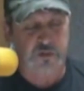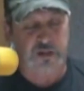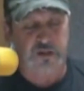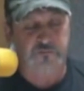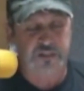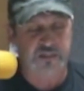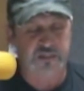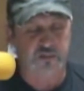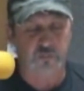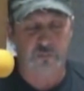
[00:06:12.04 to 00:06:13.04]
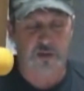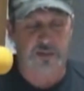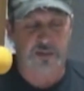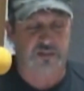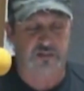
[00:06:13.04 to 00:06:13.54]
First one here, physical
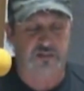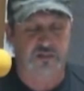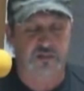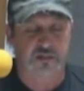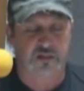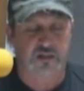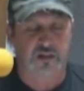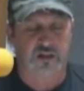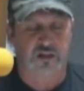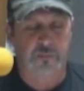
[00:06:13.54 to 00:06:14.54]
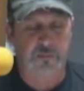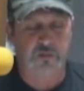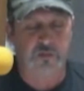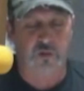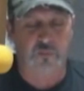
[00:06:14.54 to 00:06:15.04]
premises of a
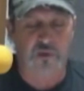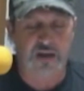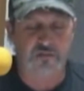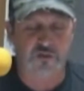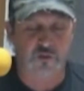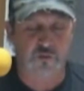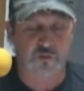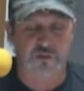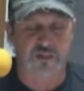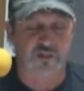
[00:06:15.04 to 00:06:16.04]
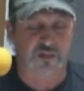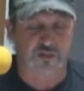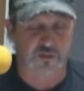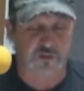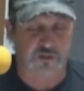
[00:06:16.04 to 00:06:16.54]
public or private school or
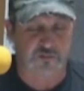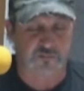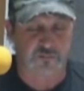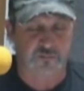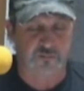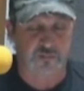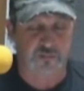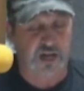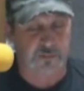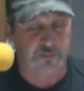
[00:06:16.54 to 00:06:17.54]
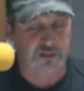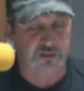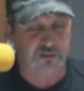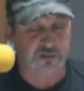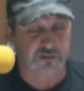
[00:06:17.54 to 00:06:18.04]
institution,
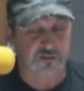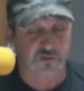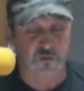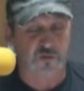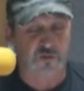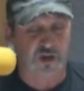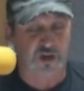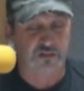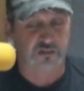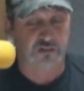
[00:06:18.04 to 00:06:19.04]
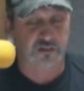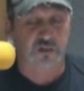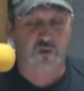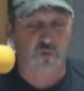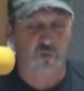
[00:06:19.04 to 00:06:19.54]
comma, new thought,
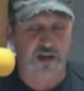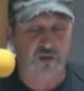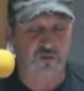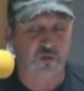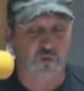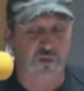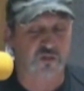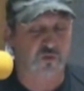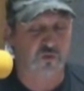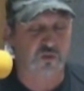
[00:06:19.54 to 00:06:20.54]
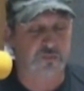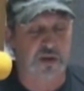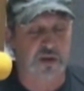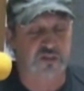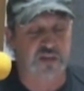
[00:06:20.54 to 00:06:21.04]
grounds where a
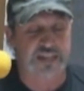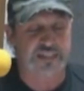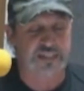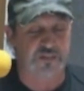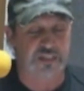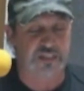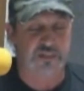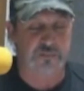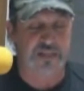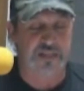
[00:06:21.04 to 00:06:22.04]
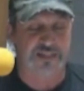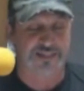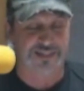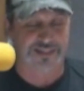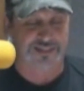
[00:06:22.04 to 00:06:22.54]
school-sponsored activity is
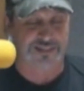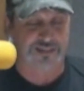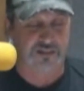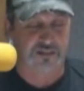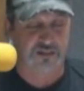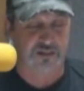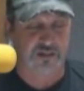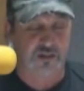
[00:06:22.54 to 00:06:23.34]
being conducted,